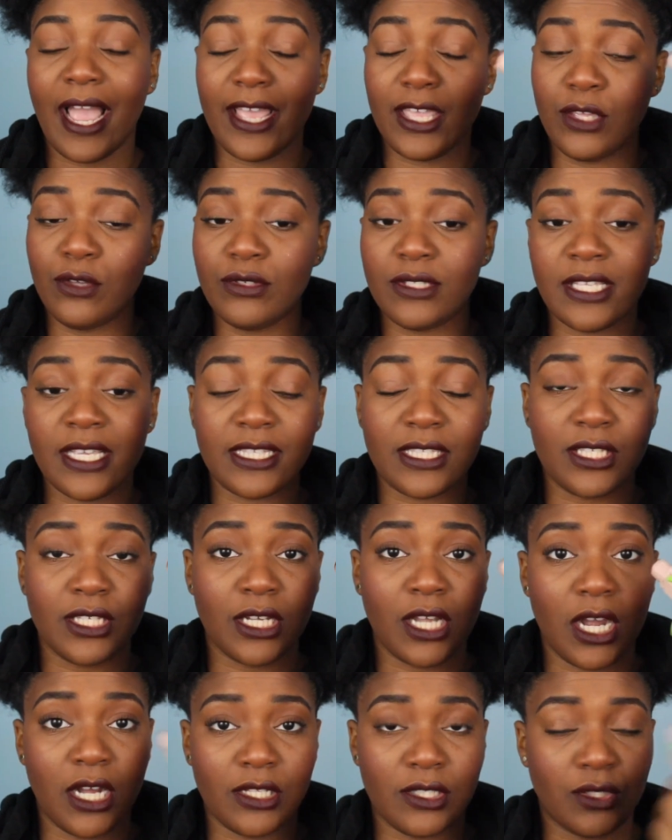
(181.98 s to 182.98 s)
I use it
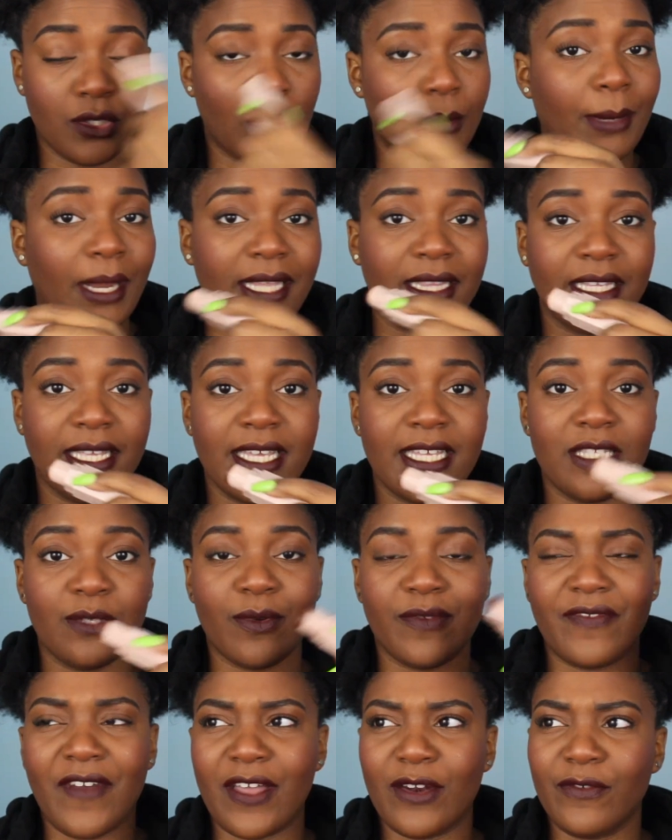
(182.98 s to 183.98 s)
to contour my
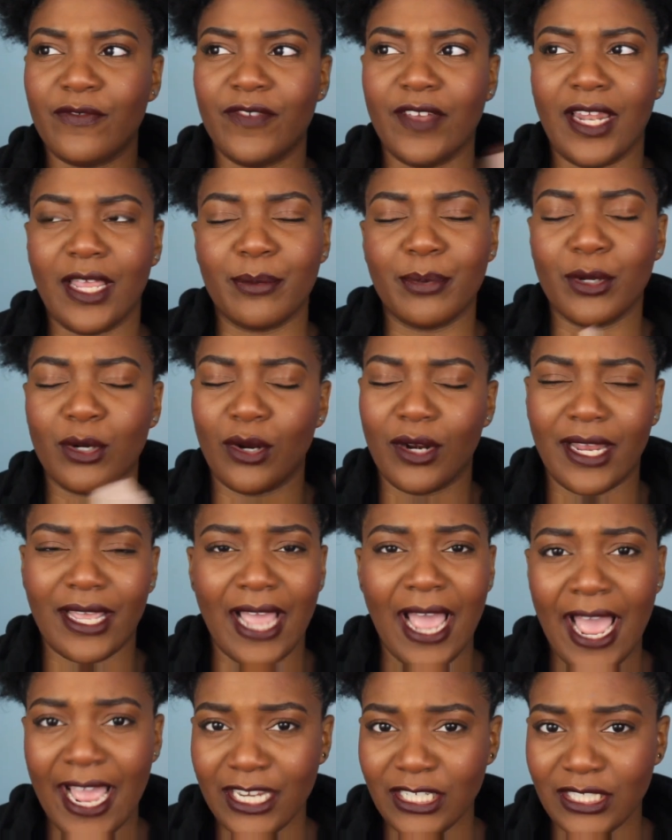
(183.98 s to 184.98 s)
lids, but if I don't feel like putting on
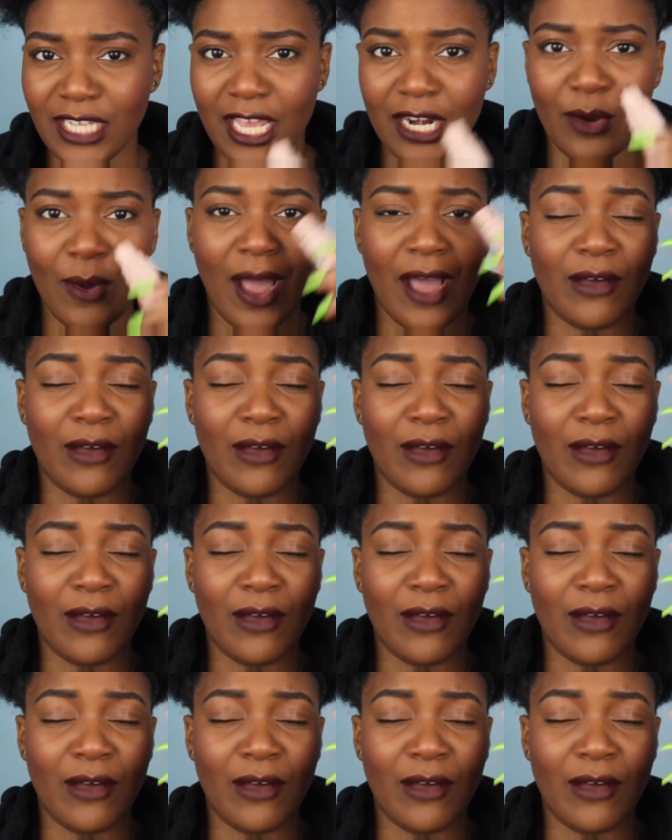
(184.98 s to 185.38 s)
like an eyeshadow,